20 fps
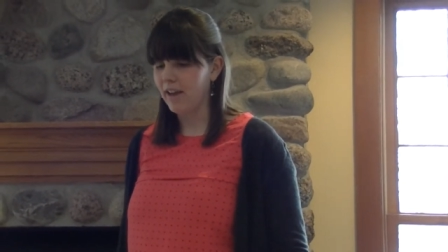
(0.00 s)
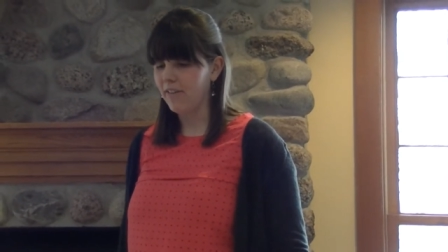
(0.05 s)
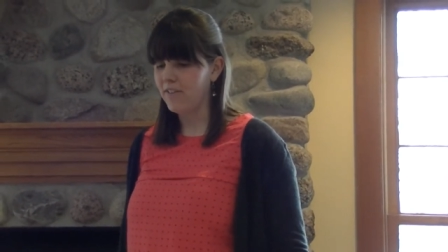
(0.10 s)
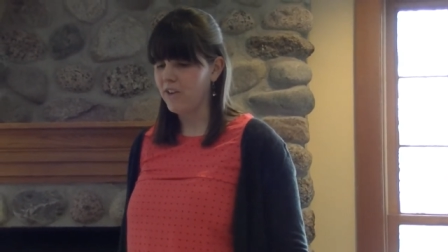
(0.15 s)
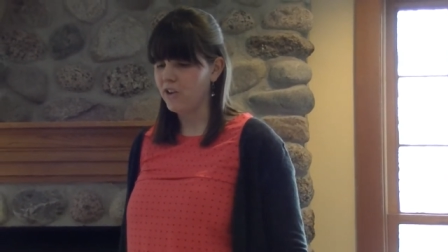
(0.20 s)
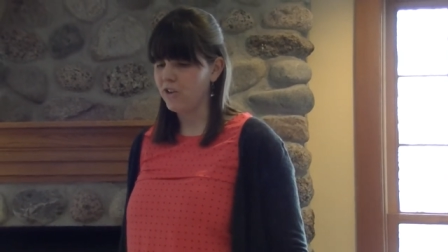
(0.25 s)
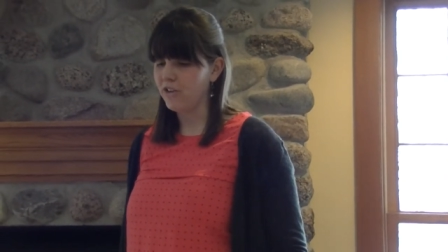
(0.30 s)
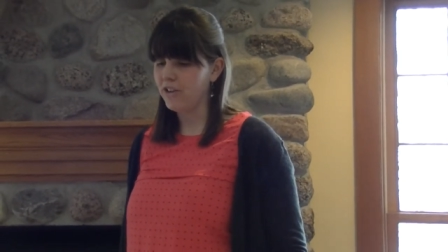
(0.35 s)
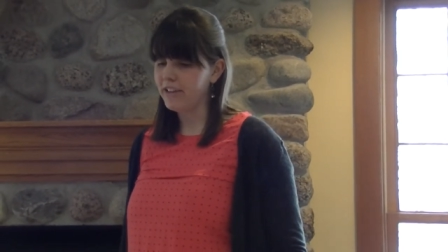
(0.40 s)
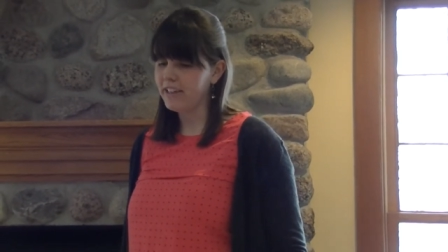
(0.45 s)
if
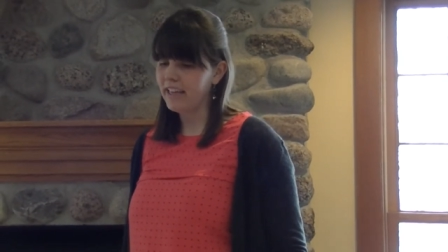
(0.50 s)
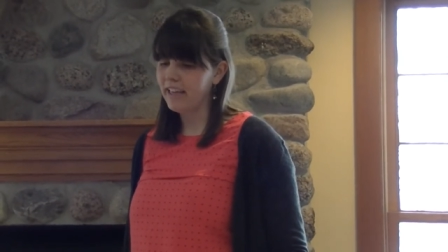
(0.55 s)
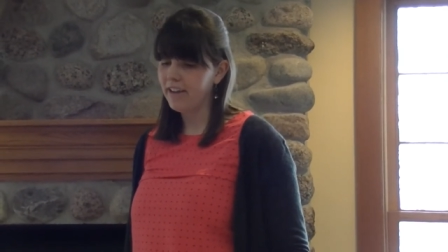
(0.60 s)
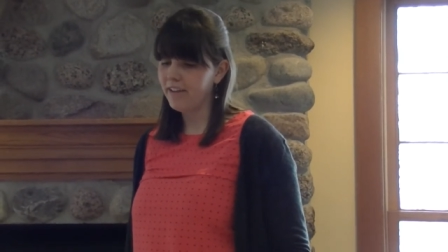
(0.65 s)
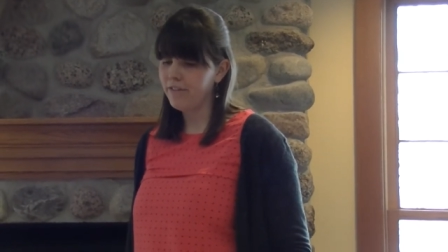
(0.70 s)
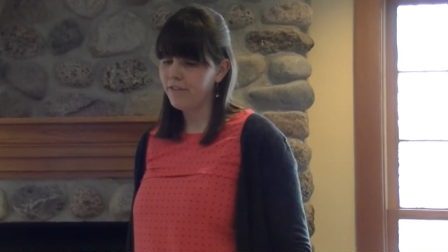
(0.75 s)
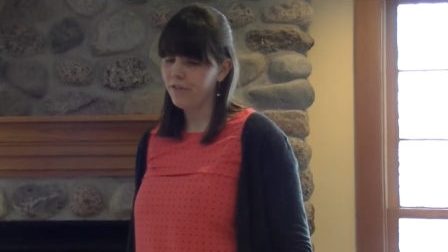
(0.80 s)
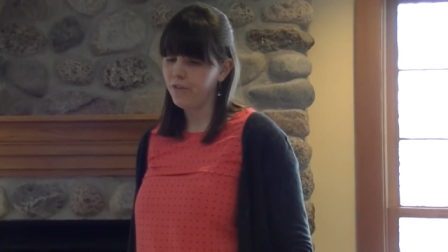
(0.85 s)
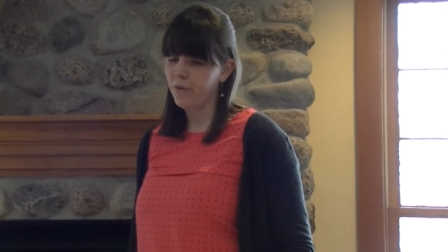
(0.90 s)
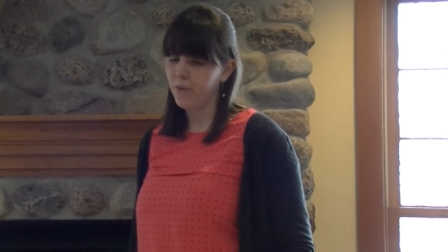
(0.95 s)
you're
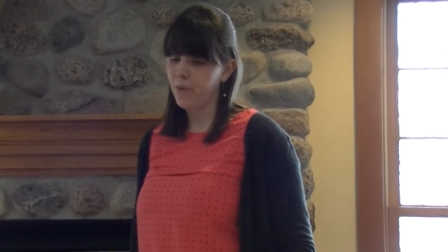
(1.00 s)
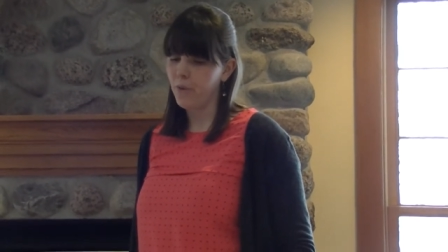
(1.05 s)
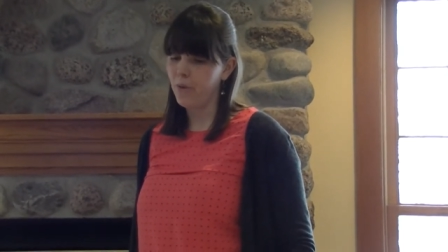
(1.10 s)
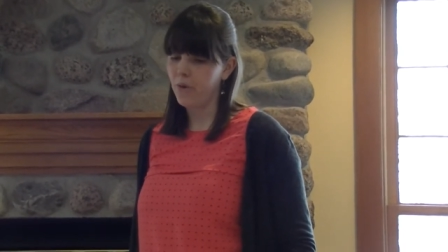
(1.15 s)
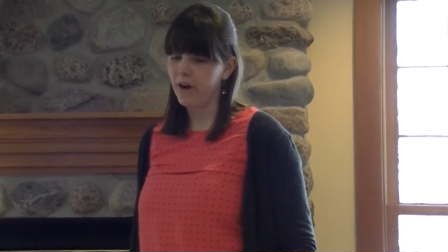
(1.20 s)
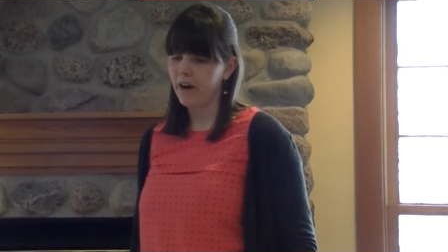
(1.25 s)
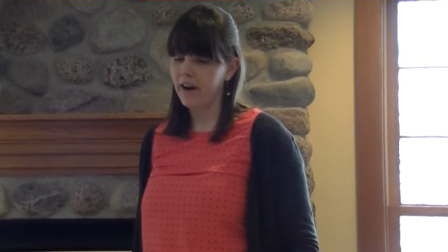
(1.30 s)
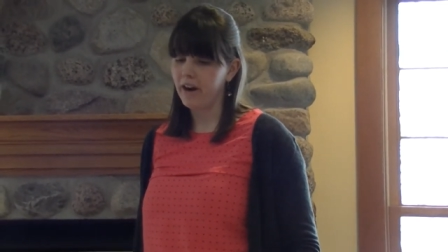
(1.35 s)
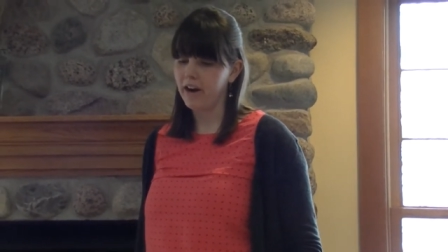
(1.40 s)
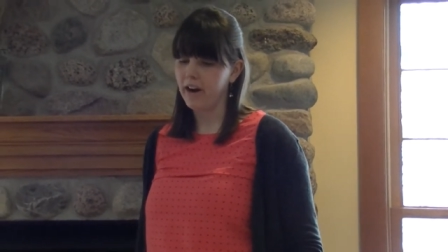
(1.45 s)
looking
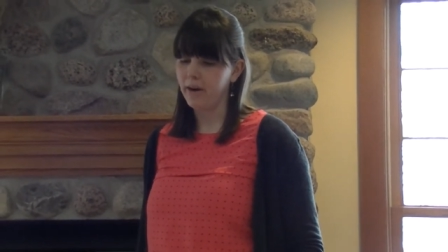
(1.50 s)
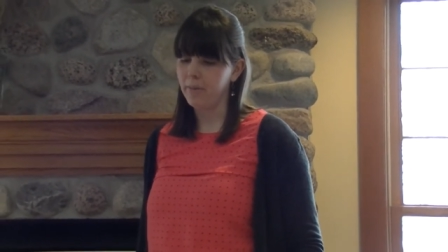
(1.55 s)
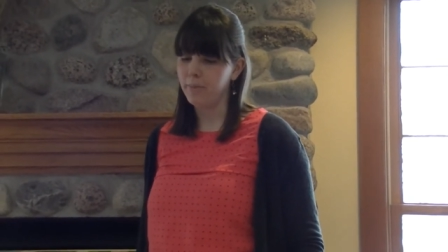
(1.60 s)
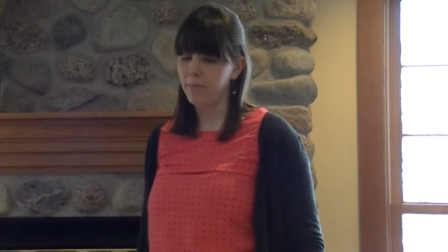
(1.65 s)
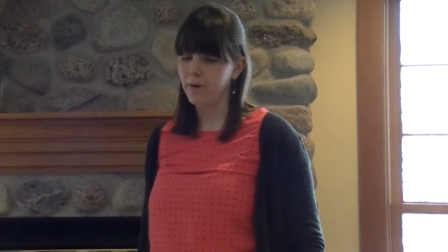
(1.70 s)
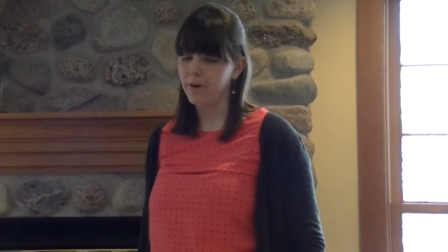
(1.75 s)
for